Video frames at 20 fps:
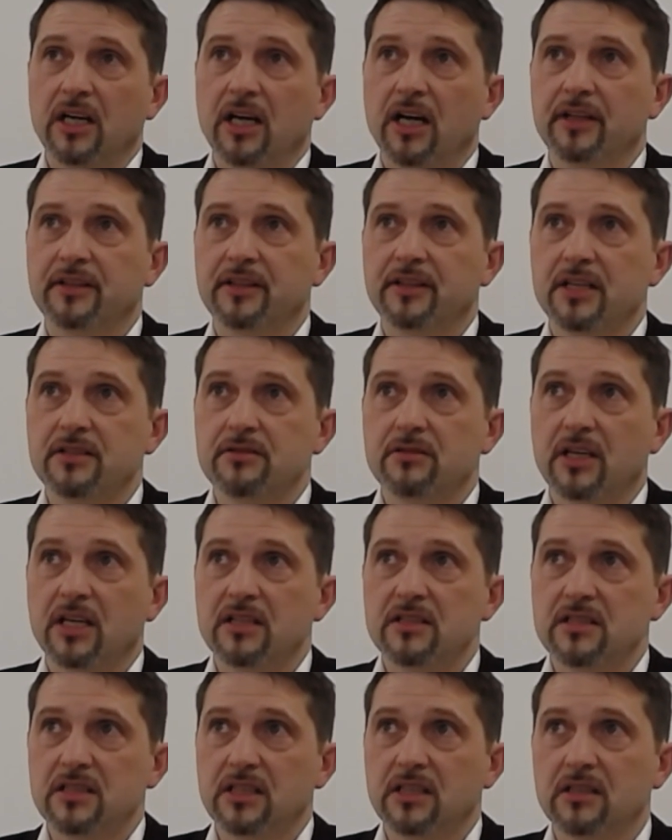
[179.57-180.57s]
And as you
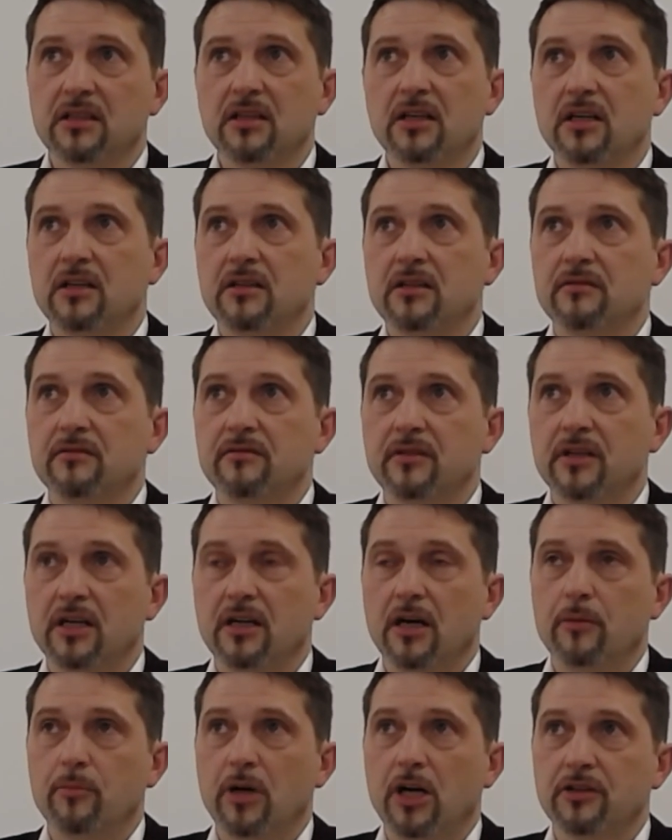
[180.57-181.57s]
can see,
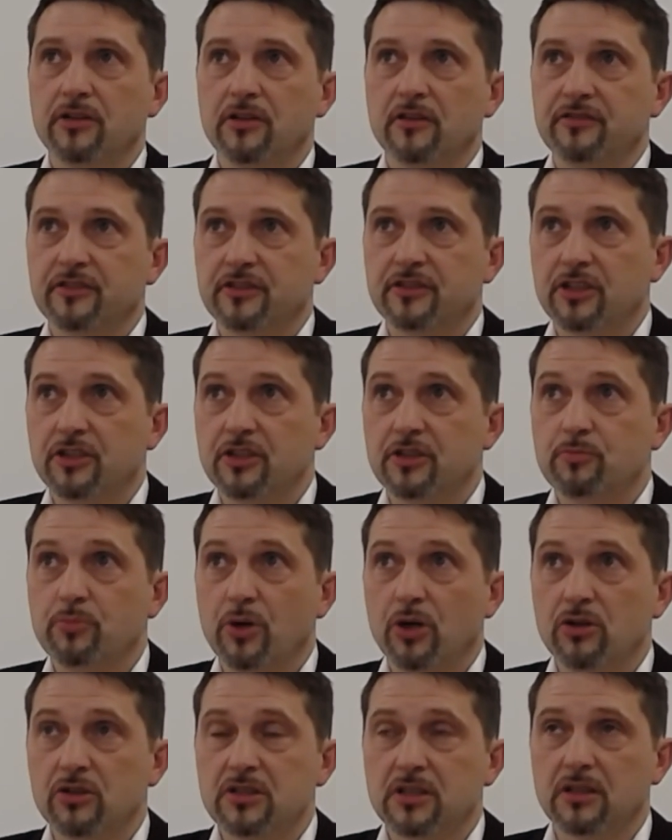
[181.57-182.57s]
the amount of
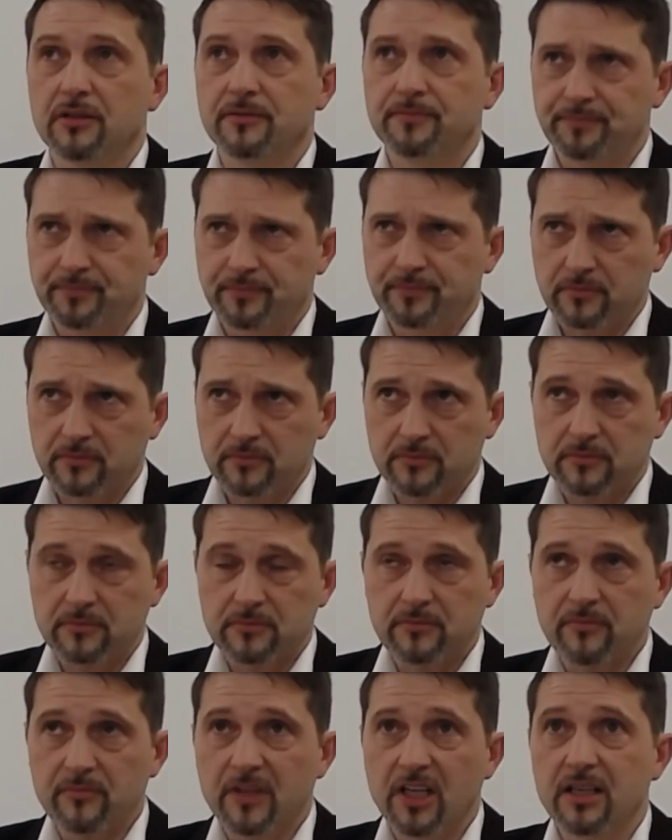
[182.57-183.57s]
disposal
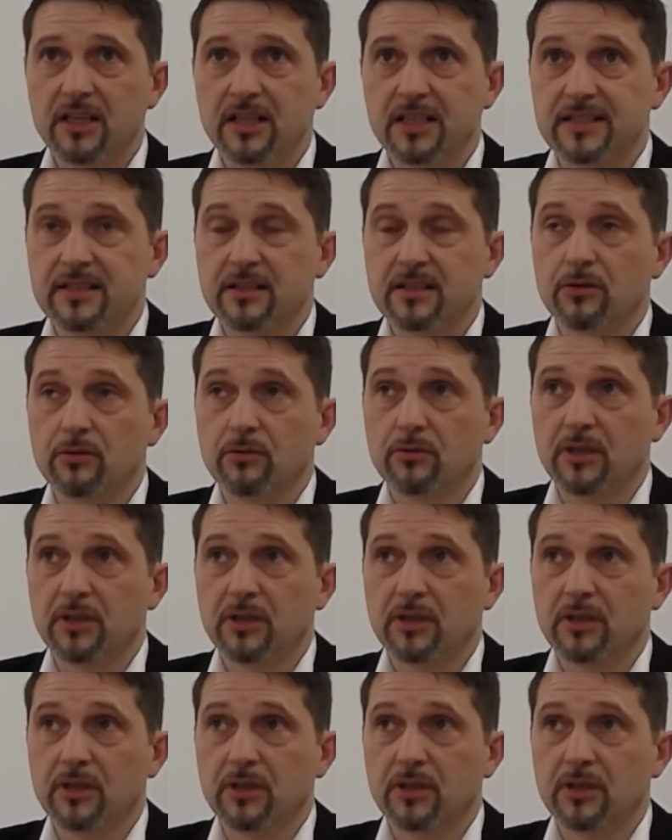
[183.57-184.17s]
is